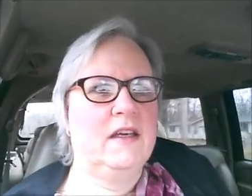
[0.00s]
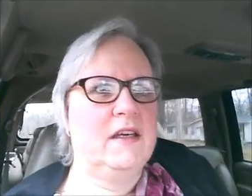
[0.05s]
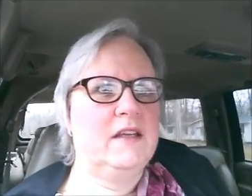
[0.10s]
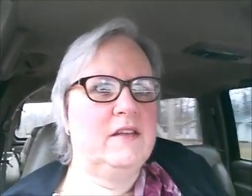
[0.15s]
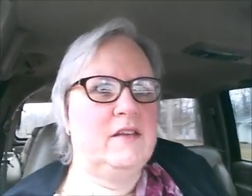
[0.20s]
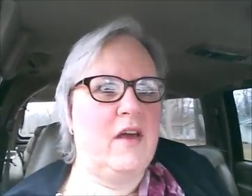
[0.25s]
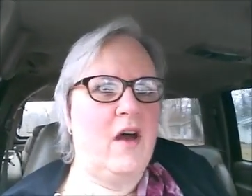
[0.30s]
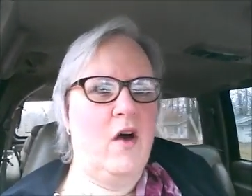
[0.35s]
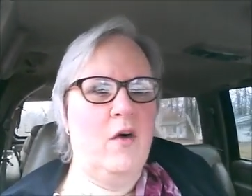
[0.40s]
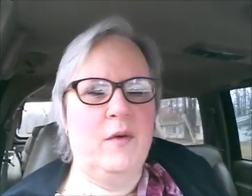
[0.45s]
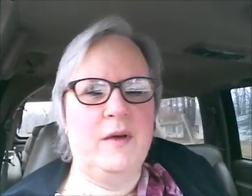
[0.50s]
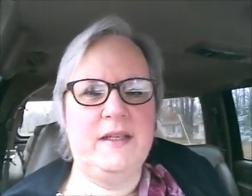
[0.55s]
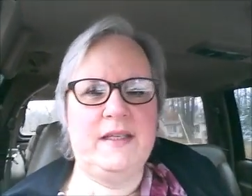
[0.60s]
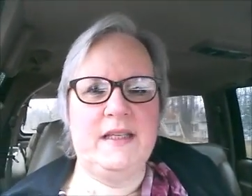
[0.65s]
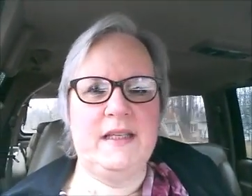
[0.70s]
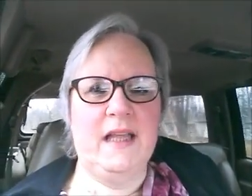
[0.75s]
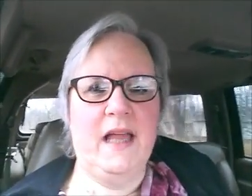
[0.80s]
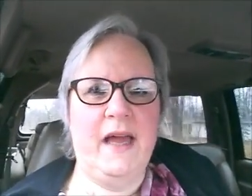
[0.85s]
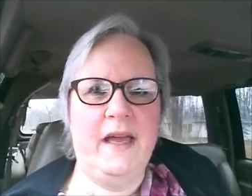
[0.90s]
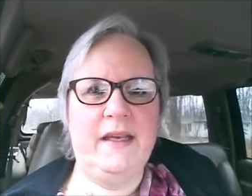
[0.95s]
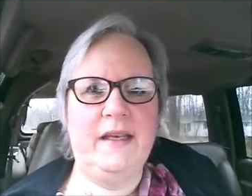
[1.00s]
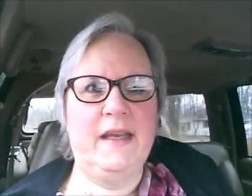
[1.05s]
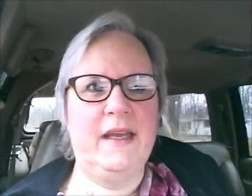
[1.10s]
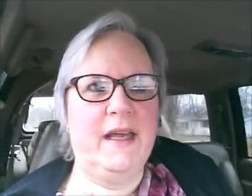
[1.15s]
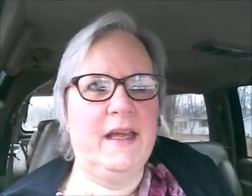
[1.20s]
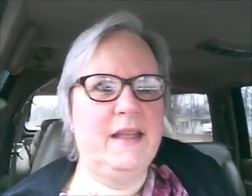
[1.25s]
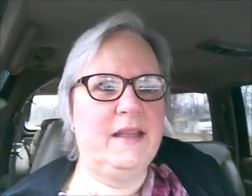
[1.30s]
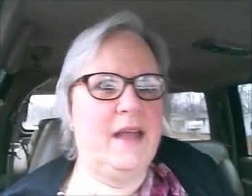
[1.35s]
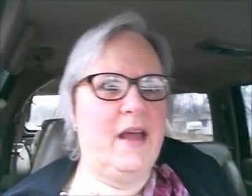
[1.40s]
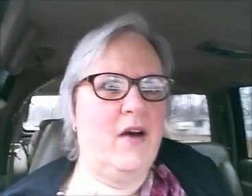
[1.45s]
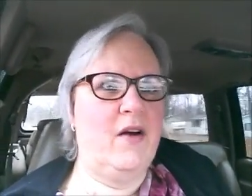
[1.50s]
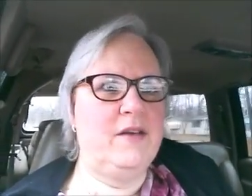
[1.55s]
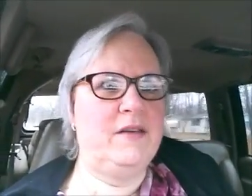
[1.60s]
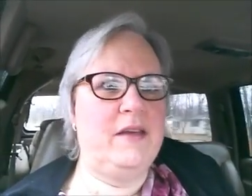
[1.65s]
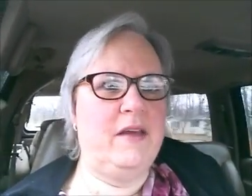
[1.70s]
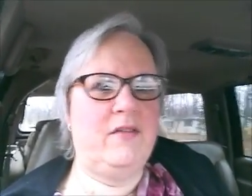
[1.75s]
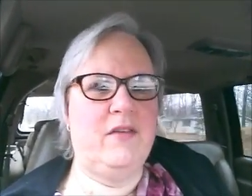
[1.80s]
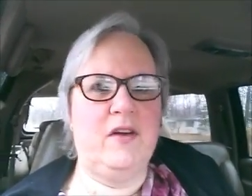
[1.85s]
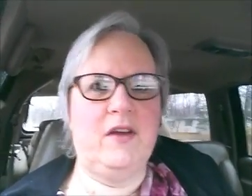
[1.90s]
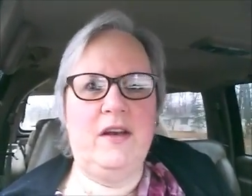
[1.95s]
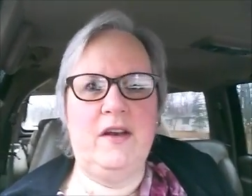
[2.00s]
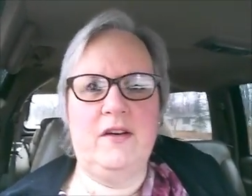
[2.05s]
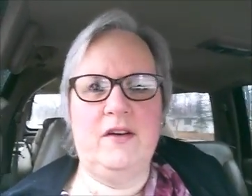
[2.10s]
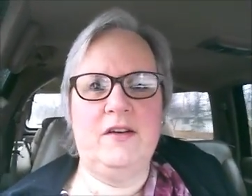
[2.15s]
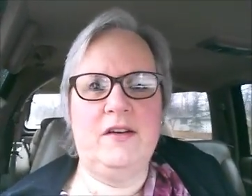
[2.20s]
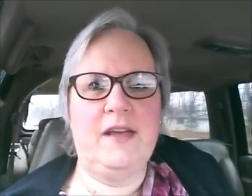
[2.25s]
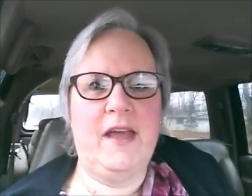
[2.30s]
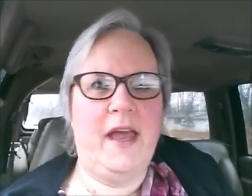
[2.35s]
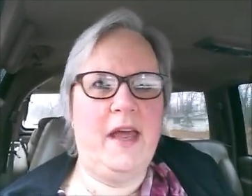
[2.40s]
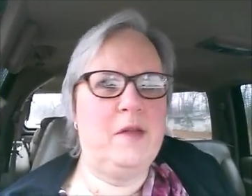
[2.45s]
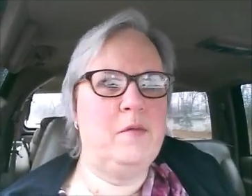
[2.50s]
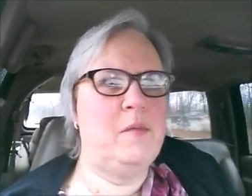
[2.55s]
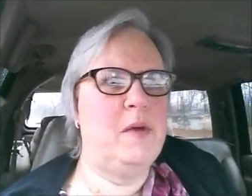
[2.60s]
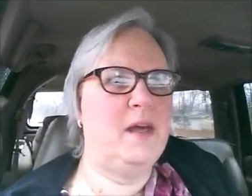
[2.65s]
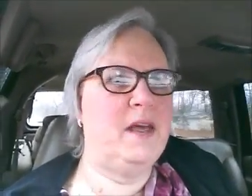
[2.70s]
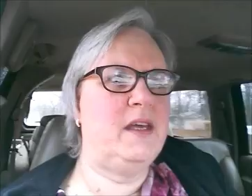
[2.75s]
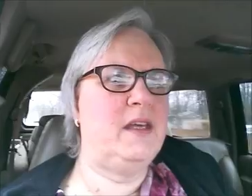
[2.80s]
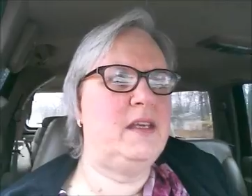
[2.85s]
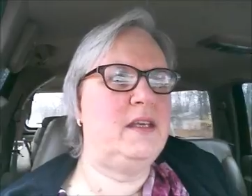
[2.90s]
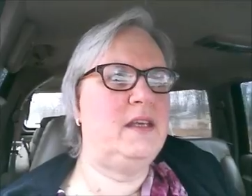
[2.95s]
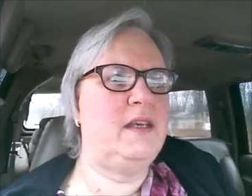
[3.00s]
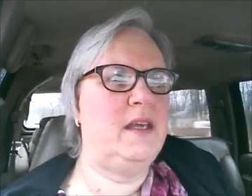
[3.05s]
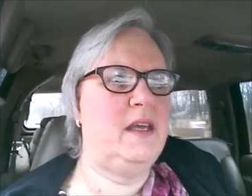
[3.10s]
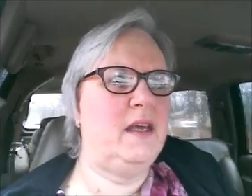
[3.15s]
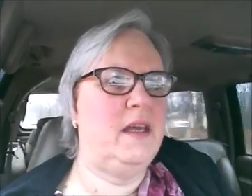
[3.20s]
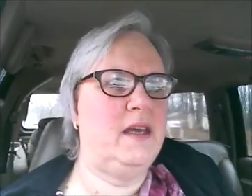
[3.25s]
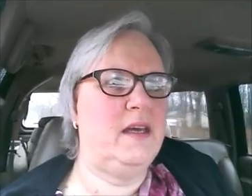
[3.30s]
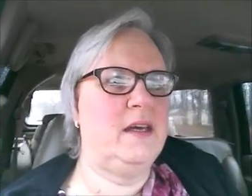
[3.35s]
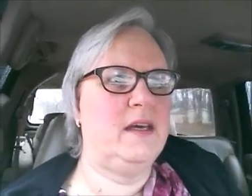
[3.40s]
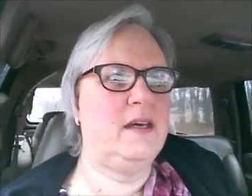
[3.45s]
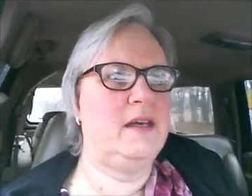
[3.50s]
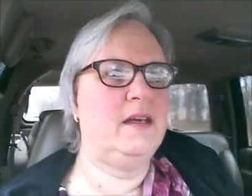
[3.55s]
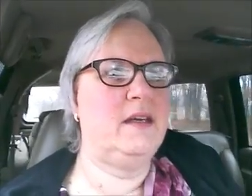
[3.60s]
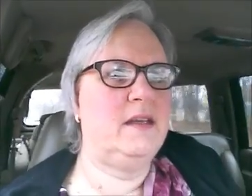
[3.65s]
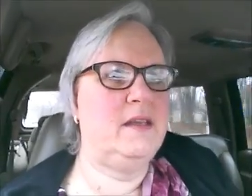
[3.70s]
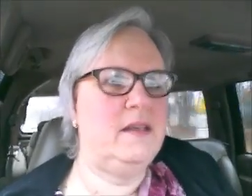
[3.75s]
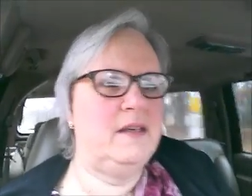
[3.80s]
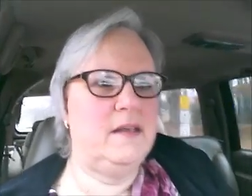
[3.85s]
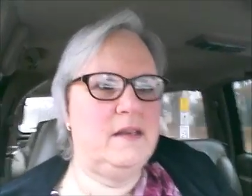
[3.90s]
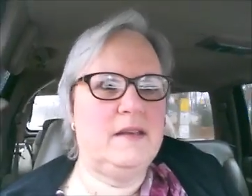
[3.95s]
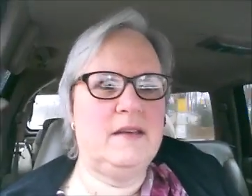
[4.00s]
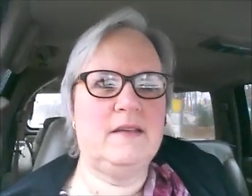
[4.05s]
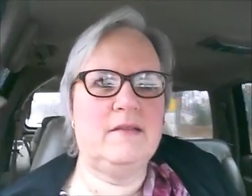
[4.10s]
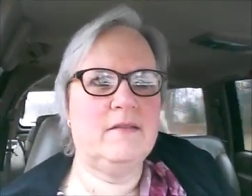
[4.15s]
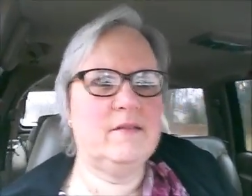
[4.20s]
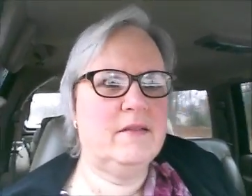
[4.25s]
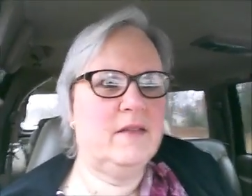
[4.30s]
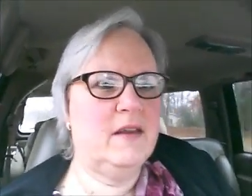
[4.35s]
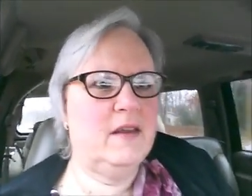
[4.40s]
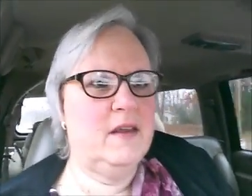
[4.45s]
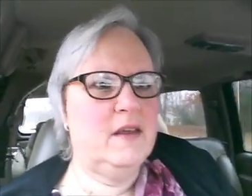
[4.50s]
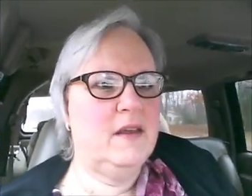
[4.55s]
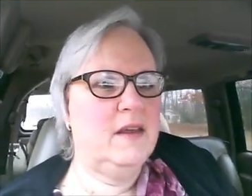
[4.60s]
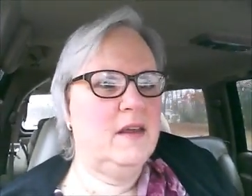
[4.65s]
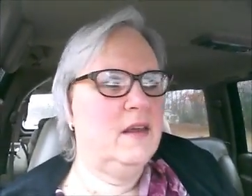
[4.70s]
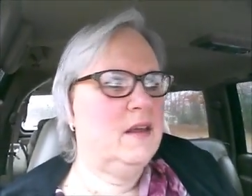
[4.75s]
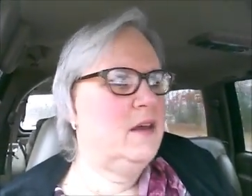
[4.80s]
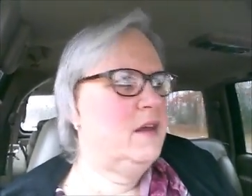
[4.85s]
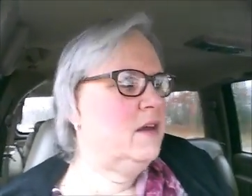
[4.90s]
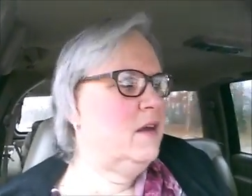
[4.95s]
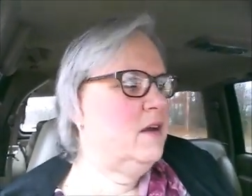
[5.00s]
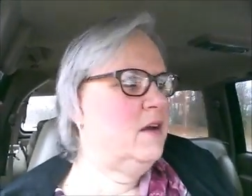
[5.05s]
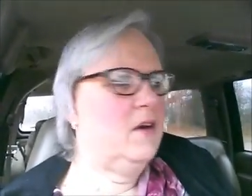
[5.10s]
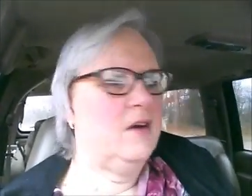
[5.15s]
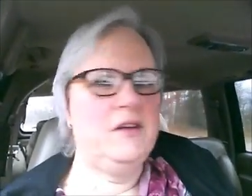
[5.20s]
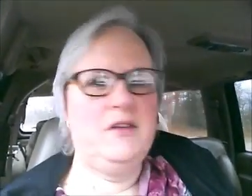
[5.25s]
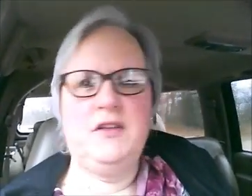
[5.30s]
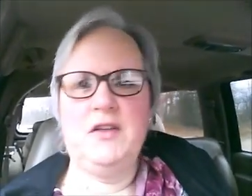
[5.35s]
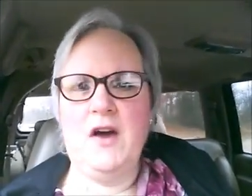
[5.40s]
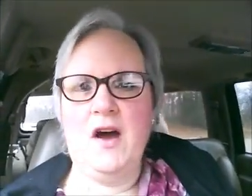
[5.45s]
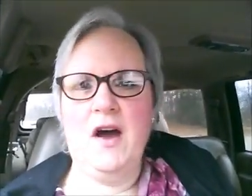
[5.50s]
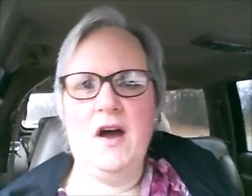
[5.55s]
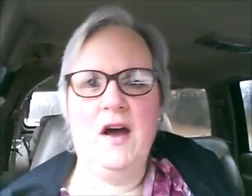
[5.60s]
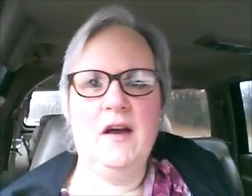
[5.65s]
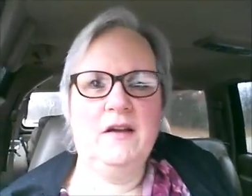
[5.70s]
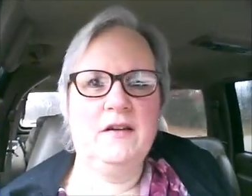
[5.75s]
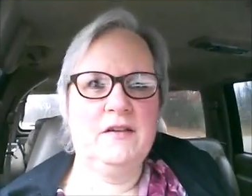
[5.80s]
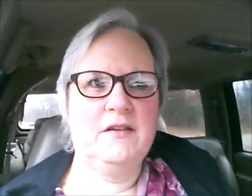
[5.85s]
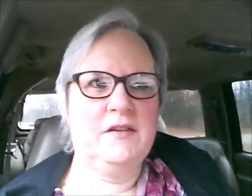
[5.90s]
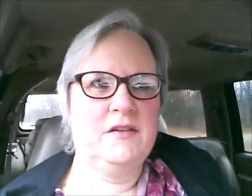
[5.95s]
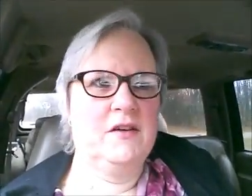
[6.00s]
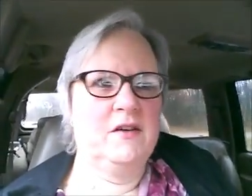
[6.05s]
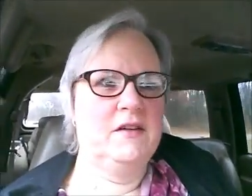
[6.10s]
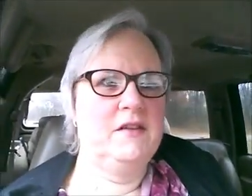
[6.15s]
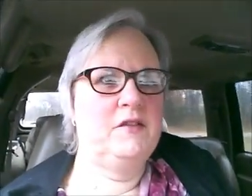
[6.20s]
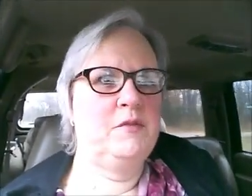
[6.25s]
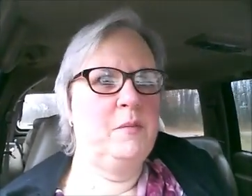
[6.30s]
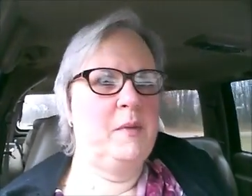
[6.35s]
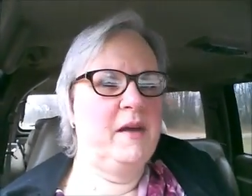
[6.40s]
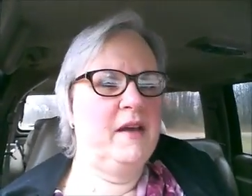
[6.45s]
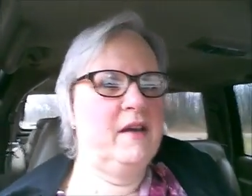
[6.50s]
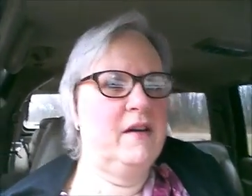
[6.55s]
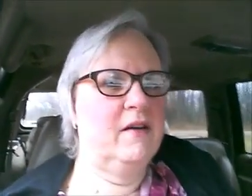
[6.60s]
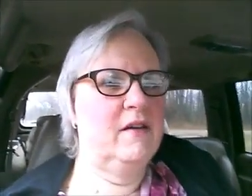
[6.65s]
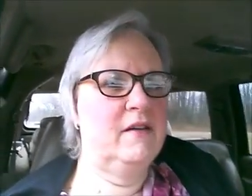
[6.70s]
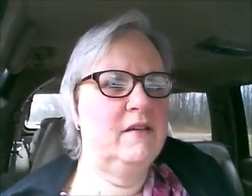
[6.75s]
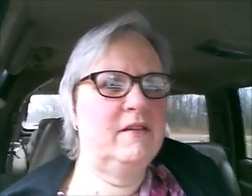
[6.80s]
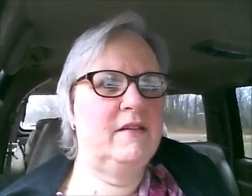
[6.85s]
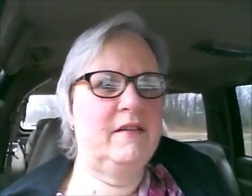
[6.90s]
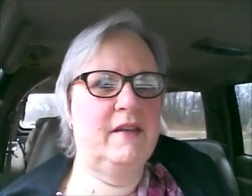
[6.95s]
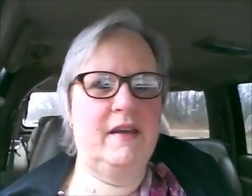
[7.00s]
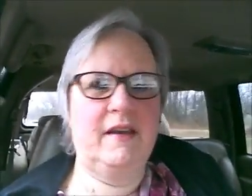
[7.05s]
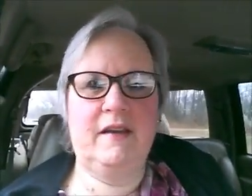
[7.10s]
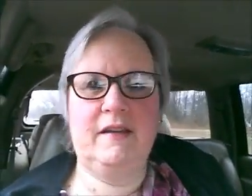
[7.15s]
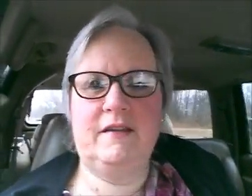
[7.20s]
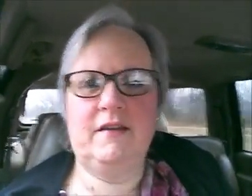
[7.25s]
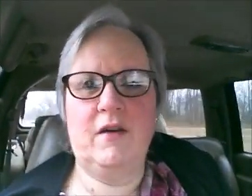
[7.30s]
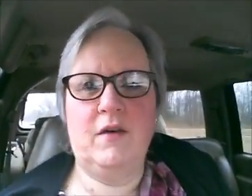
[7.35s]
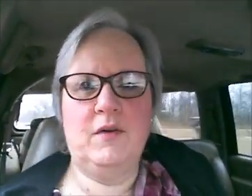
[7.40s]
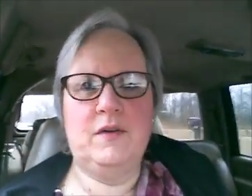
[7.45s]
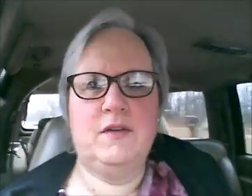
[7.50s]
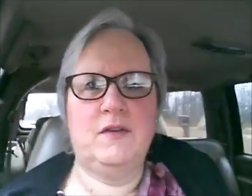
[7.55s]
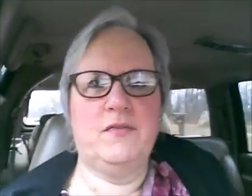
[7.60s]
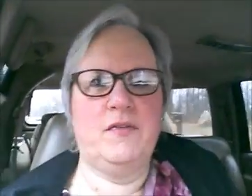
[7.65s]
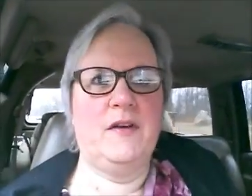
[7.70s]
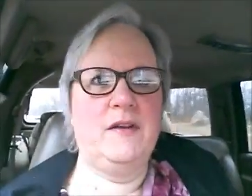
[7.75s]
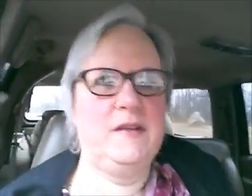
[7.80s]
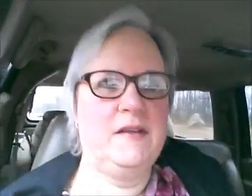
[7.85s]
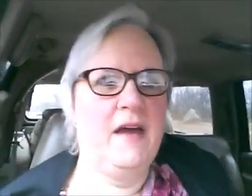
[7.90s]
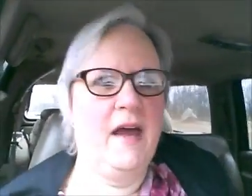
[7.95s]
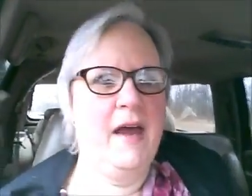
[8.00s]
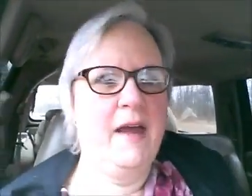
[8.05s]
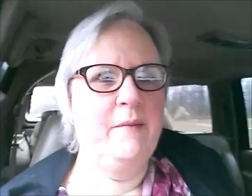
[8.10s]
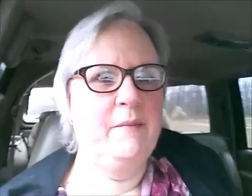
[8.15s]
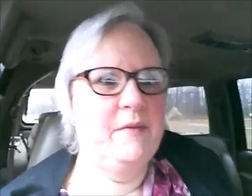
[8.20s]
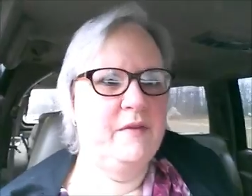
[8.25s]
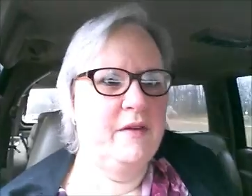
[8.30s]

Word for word: it's always enlightening, and they always have good entertainment and good talks, good speakers, and it's always a fun time.